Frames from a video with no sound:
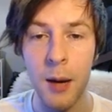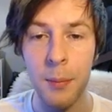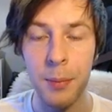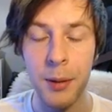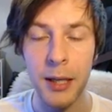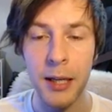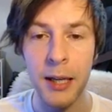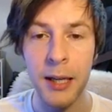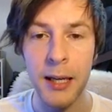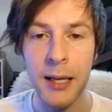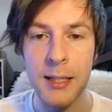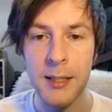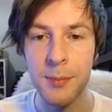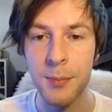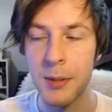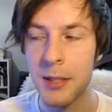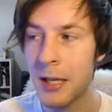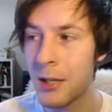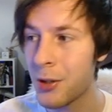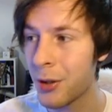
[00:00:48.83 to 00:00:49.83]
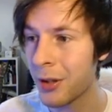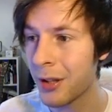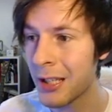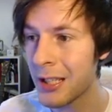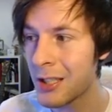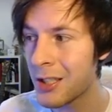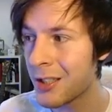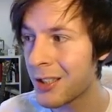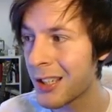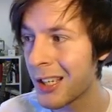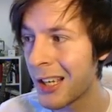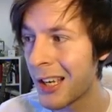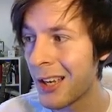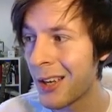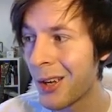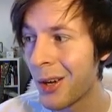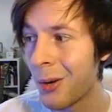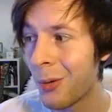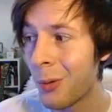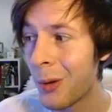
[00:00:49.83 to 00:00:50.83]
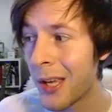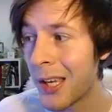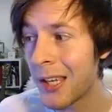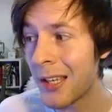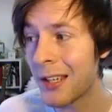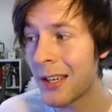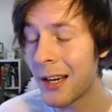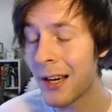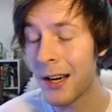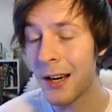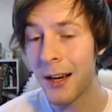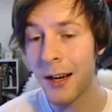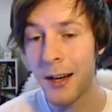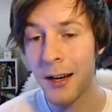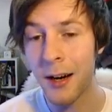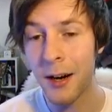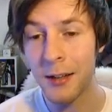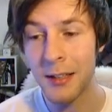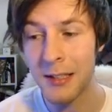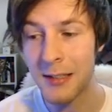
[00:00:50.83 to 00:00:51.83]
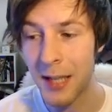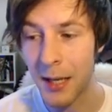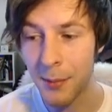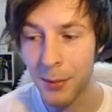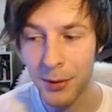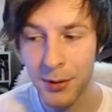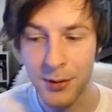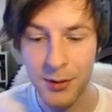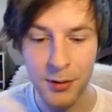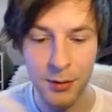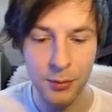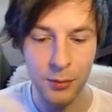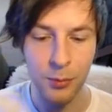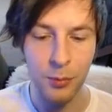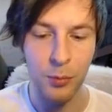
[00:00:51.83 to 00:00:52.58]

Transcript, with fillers: playing against potential unleashed in uh, on the tables,